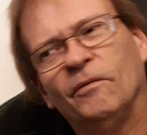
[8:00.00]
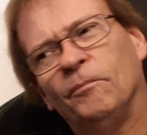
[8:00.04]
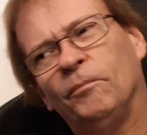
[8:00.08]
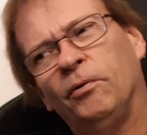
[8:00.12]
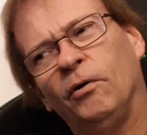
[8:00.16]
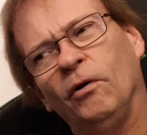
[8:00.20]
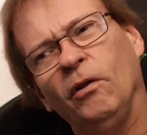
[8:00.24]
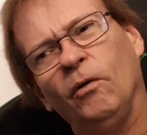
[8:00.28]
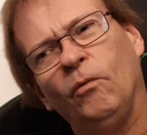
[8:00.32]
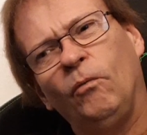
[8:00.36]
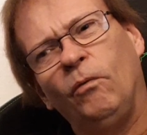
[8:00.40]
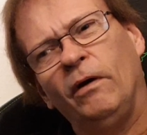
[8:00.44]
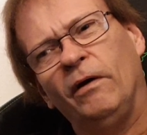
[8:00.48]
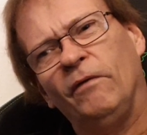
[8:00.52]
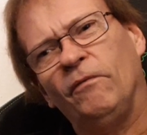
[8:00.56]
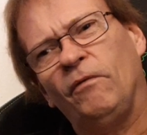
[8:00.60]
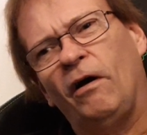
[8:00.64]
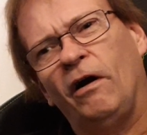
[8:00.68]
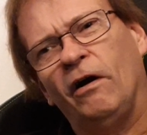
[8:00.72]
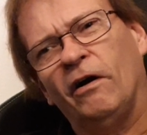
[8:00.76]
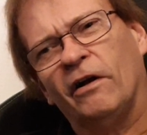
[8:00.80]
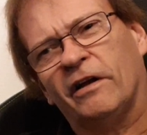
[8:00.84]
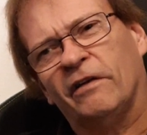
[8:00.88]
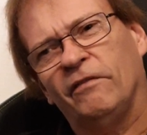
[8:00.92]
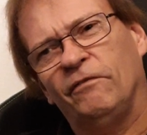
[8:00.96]
Pull one of
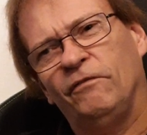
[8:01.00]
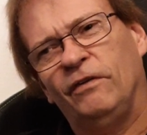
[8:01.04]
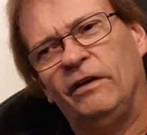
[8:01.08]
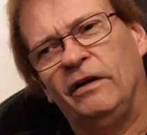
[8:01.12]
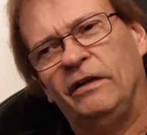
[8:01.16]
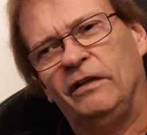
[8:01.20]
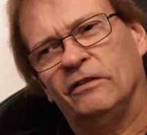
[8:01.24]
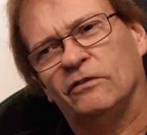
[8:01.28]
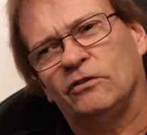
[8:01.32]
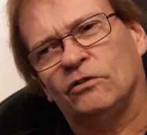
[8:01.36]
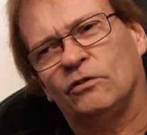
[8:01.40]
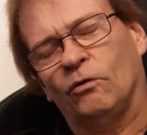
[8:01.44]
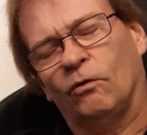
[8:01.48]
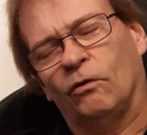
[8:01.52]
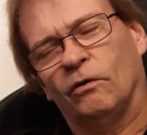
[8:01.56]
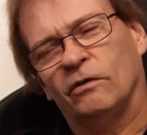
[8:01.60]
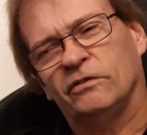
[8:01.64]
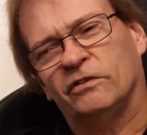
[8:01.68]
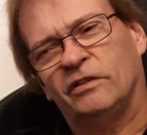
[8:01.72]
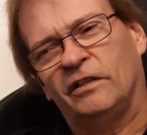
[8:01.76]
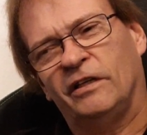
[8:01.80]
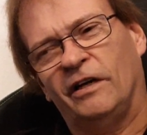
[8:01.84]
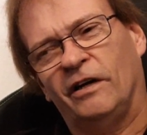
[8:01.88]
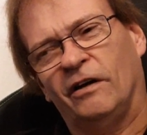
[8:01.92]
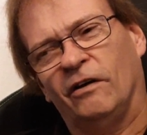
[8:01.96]
our convenience
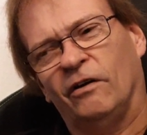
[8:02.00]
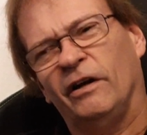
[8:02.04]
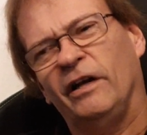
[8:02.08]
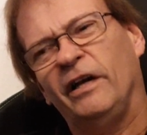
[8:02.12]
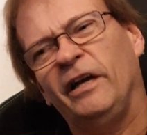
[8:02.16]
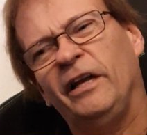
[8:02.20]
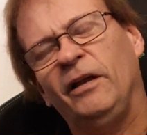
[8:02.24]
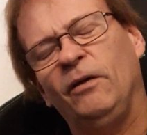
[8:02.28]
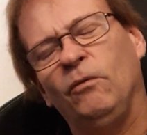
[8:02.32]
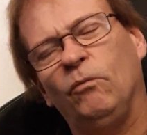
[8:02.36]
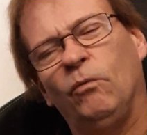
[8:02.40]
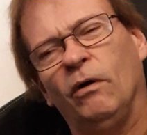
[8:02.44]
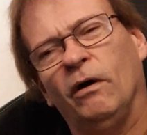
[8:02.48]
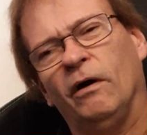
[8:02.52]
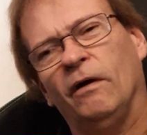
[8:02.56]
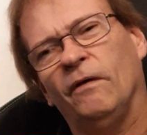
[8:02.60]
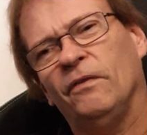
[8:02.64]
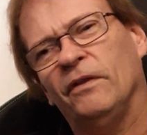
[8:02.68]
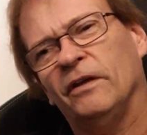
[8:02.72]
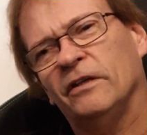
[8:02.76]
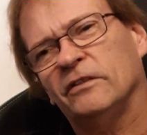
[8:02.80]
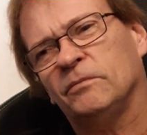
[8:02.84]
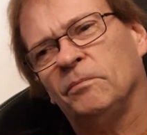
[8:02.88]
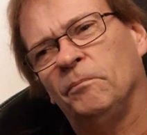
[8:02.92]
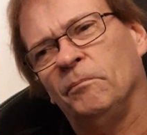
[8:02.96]
stores here, anywhere in
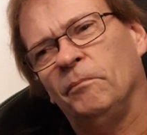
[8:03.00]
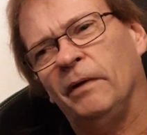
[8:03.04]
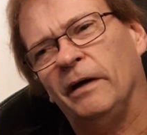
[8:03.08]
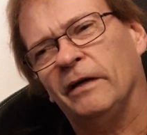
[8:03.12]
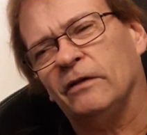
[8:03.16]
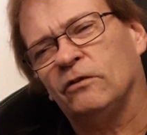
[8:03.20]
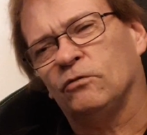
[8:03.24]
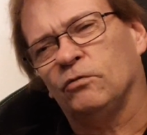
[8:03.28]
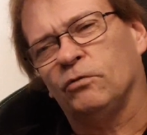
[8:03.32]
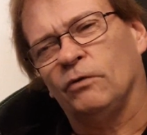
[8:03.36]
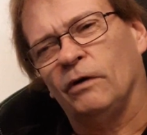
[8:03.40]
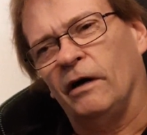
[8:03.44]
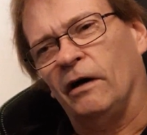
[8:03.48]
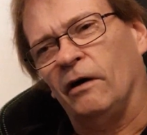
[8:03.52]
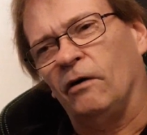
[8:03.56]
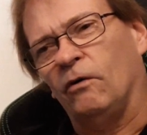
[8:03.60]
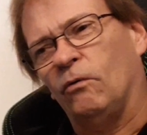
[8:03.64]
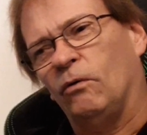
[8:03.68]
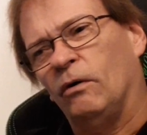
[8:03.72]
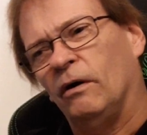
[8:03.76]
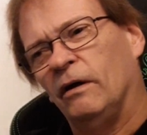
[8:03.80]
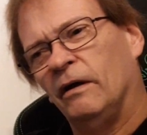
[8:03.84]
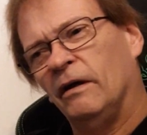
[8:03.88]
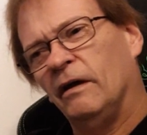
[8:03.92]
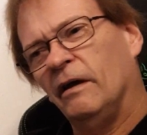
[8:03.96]
this
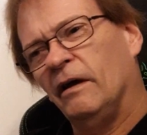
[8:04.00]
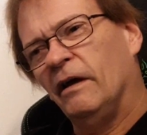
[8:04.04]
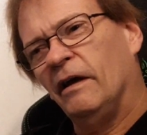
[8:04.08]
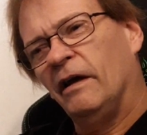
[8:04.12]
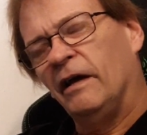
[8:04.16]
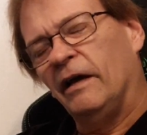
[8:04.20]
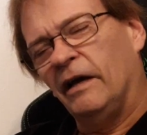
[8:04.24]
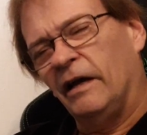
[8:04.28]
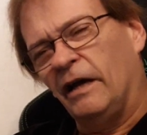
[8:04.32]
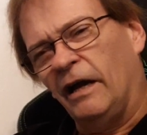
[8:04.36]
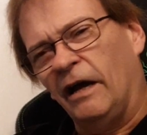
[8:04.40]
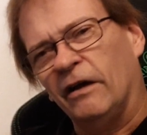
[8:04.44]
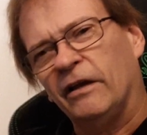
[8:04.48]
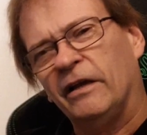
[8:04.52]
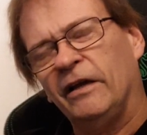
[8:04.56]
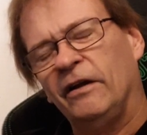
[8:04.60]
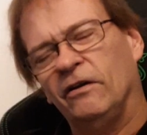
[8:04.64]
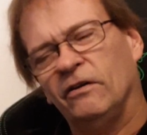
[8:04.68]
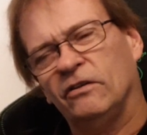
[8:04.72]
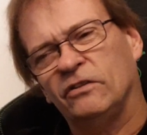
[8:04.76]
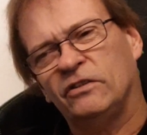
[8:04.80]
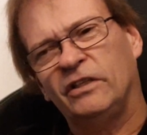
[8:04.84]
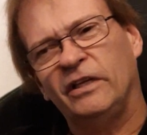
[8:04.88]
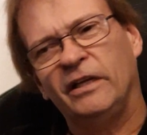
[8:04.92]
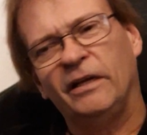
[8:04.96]
metro, and I'll
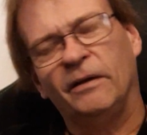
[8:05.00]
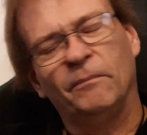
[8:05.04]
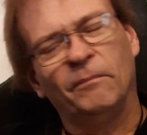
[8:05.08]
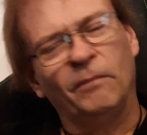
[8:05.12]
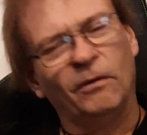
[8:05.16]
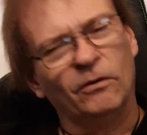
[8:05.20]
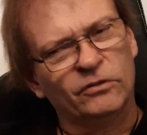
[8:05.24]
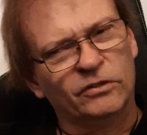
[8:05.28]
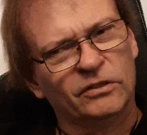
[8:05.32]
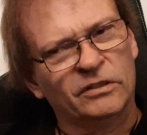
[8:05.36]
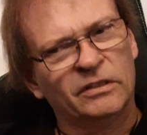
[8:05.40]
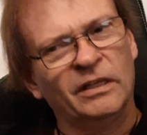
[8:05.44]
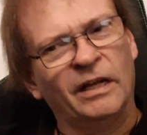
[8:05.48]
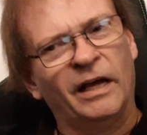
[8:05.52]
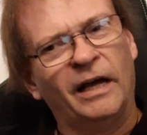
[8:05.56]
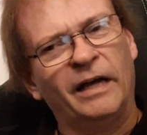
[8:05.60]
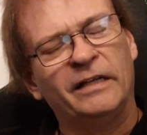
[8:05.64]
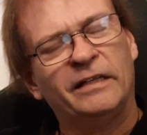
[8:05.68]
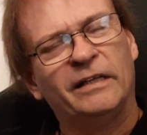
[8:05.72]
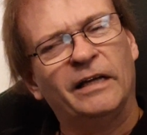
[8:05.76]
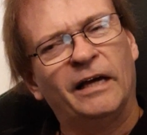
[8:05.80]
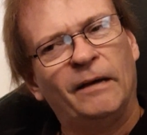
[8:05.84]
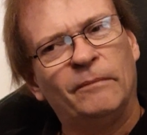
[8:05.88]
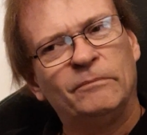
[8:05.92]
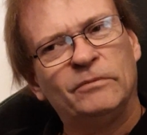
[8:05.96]
guarantee you, most nine
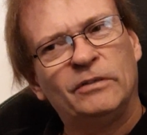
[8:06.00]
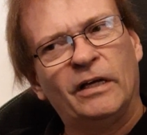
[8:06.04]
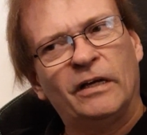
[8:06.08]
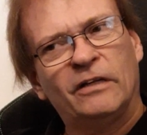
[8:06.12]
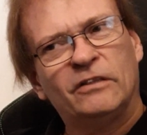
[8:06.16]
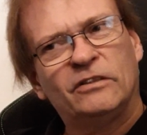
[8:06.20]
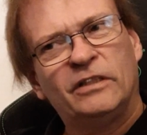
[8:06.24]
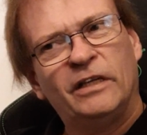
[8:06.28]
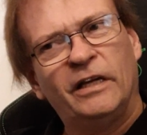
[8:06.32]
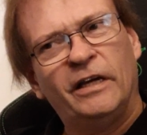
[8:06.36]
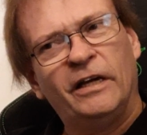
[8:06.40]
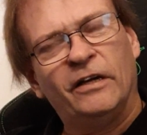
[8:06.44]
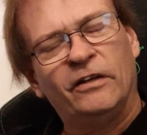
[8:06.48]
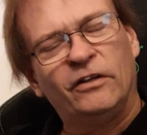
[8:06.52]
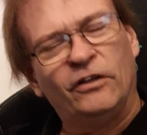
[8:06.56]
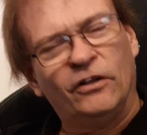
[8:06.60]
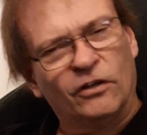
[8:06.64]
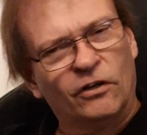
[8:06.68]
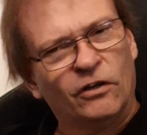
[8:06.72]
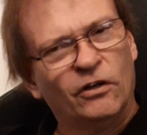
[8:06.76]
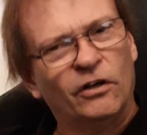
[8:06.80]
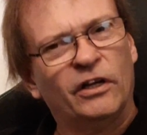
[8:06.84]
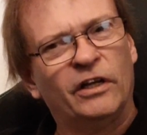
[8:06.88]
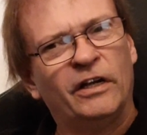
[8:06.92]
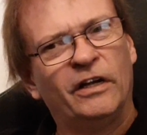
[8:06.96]
times out of ten, you're
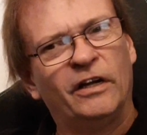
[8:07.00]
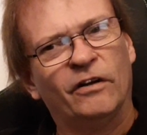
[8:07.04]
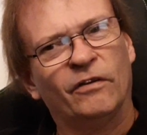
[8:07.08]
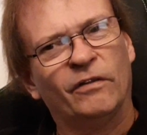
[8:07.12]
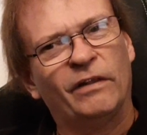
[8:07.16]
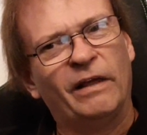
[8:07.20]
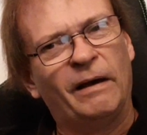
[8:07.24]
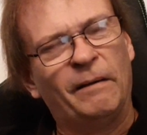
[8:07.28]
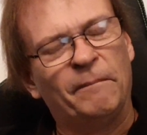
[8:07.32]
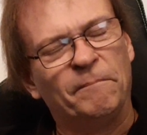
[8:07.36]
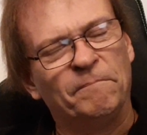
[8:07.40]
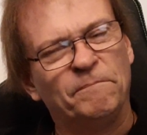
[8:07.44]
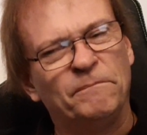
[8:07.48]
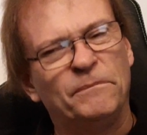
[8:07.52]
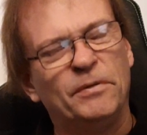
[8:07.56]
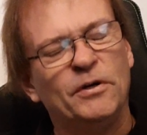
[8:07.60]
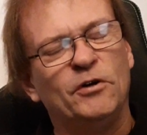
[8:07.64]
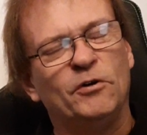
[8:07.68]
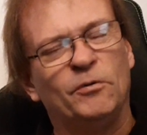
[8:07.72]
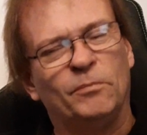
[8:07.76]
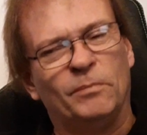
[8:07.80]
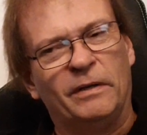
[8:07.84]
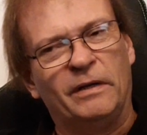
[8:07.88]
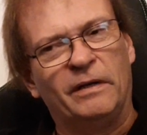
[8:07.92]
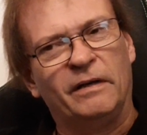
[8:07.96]
going to hear that
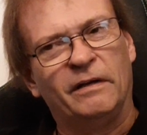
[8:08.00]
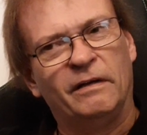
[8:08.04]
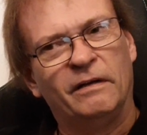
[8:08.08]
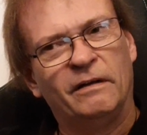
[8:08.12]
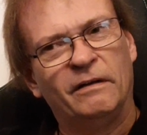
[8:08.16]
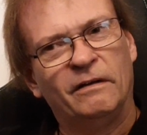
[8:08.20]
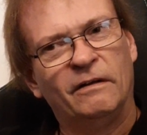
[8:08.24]
booming.